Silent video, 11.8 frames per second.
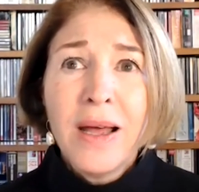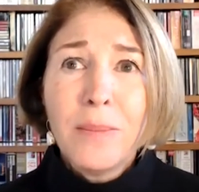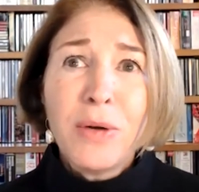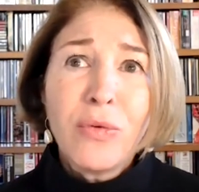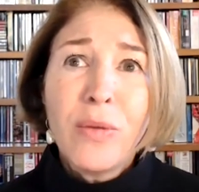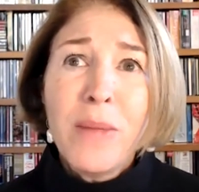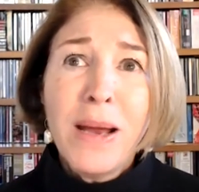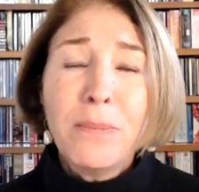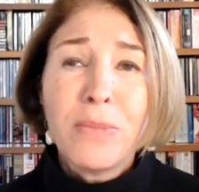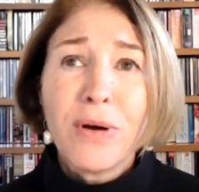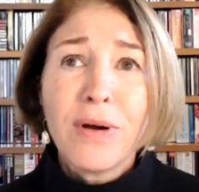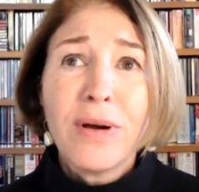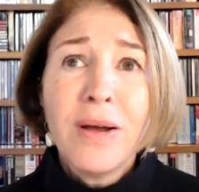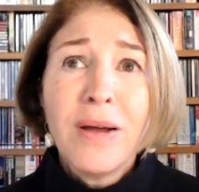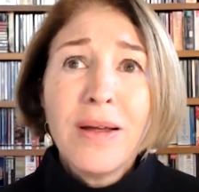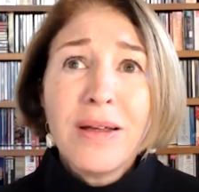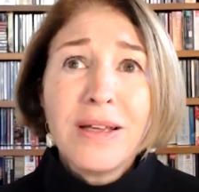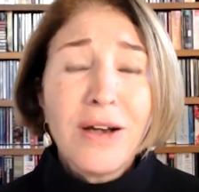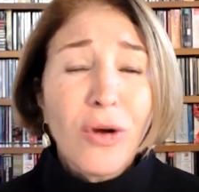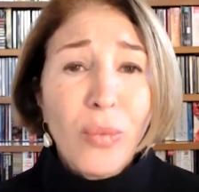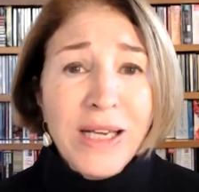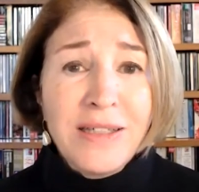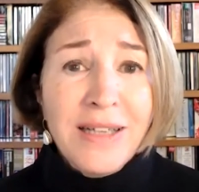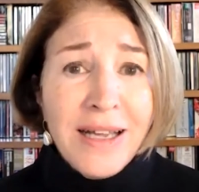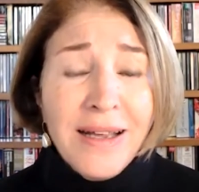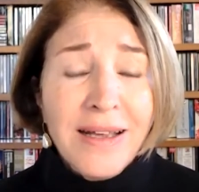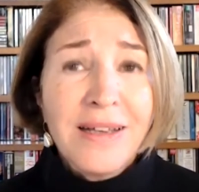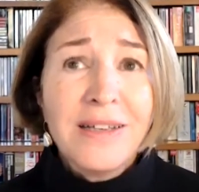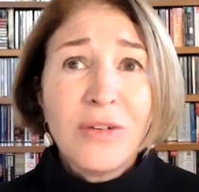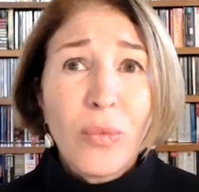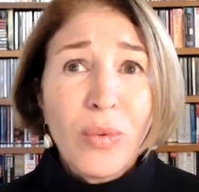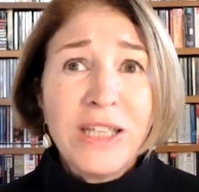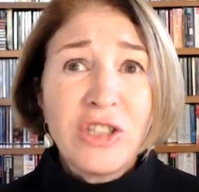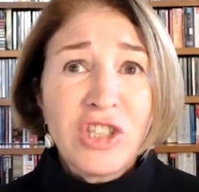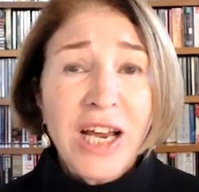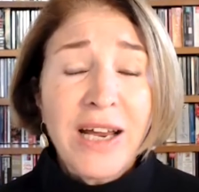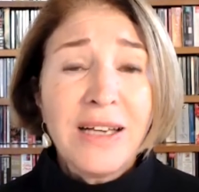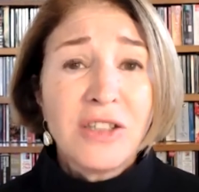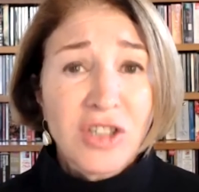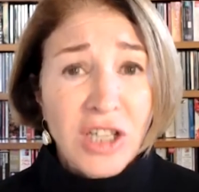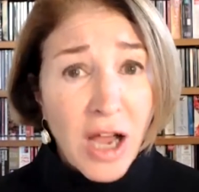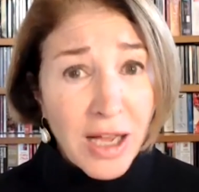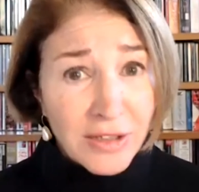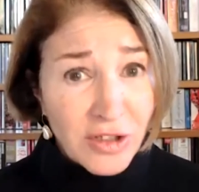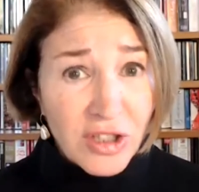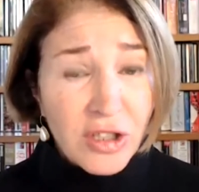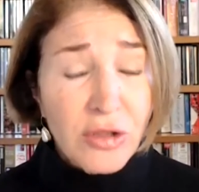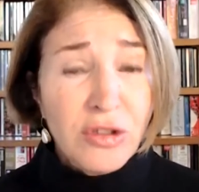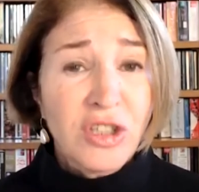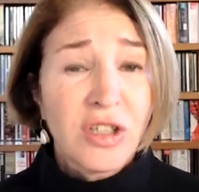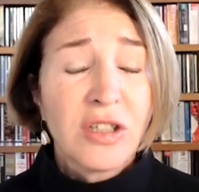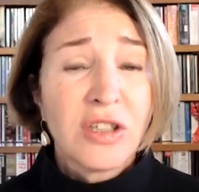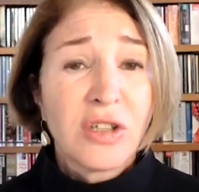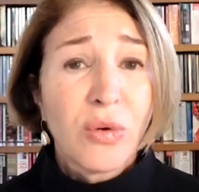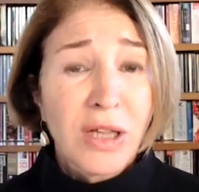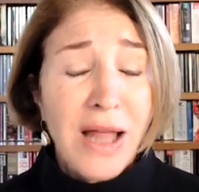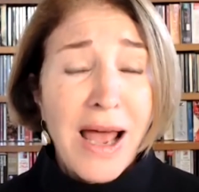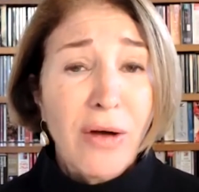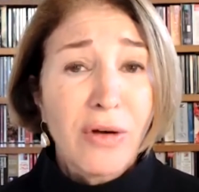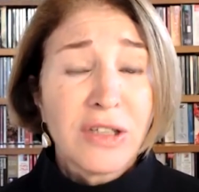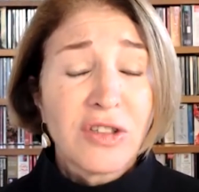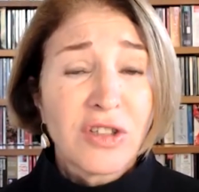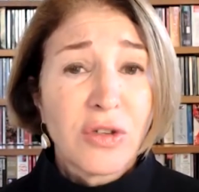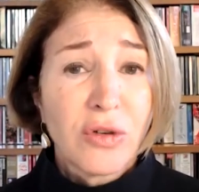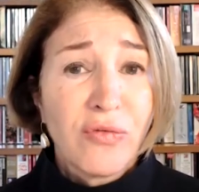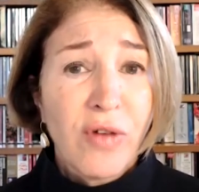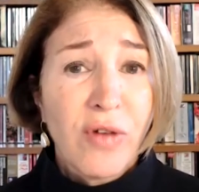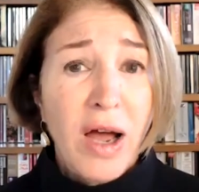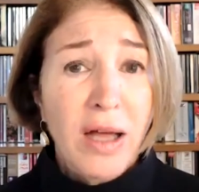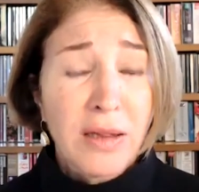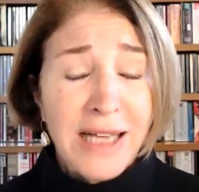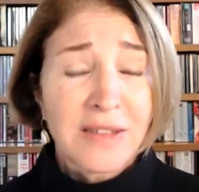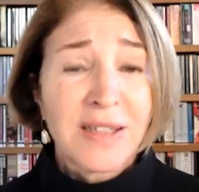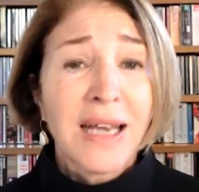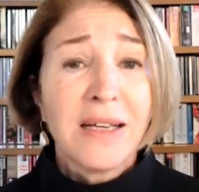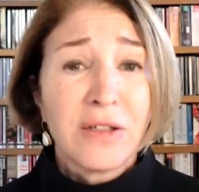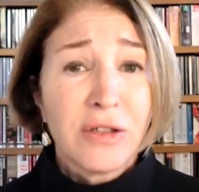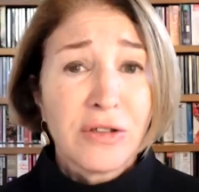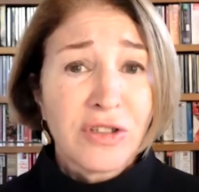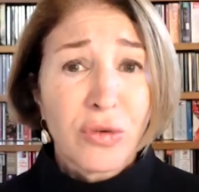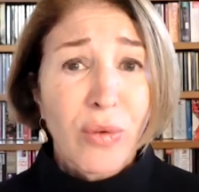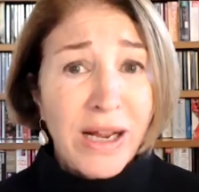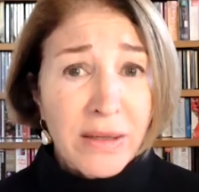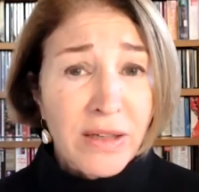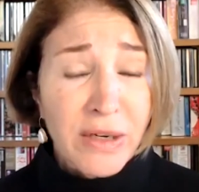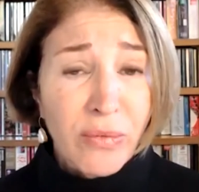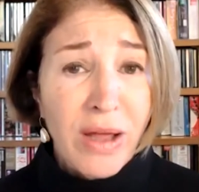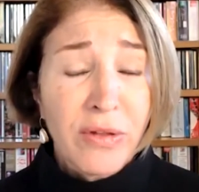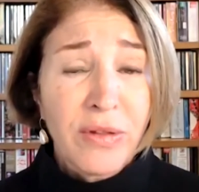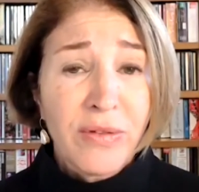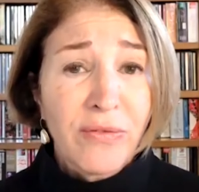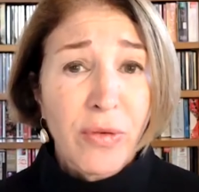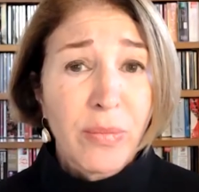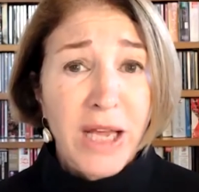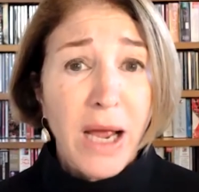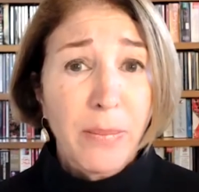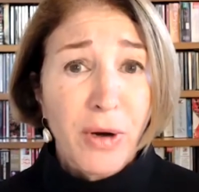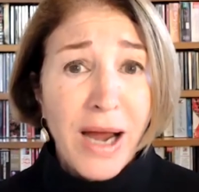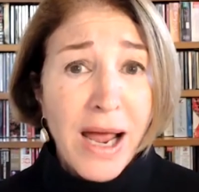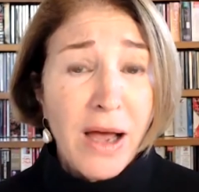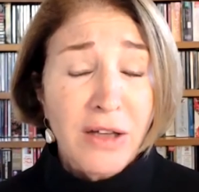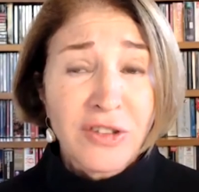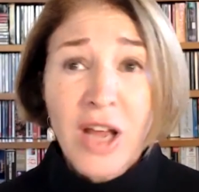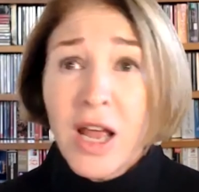But remember, we changed the Constitution to allow us to elect senators directly rather than from the upper house.